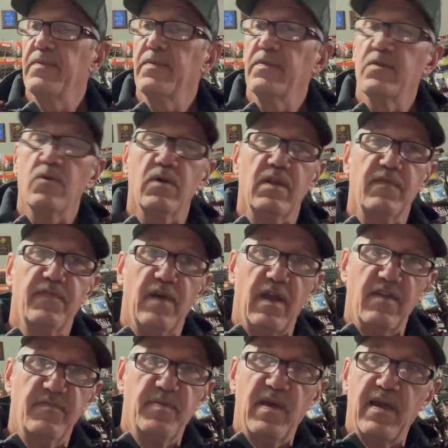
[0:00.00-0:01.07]

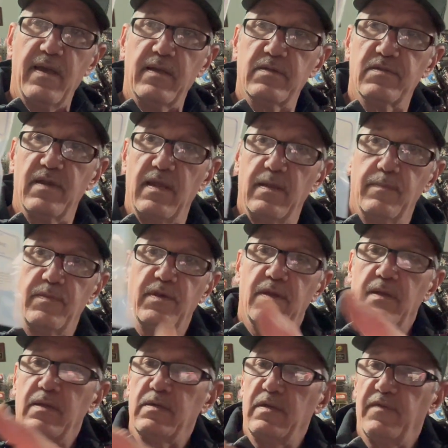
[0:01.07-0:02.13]
25 pack, same thing,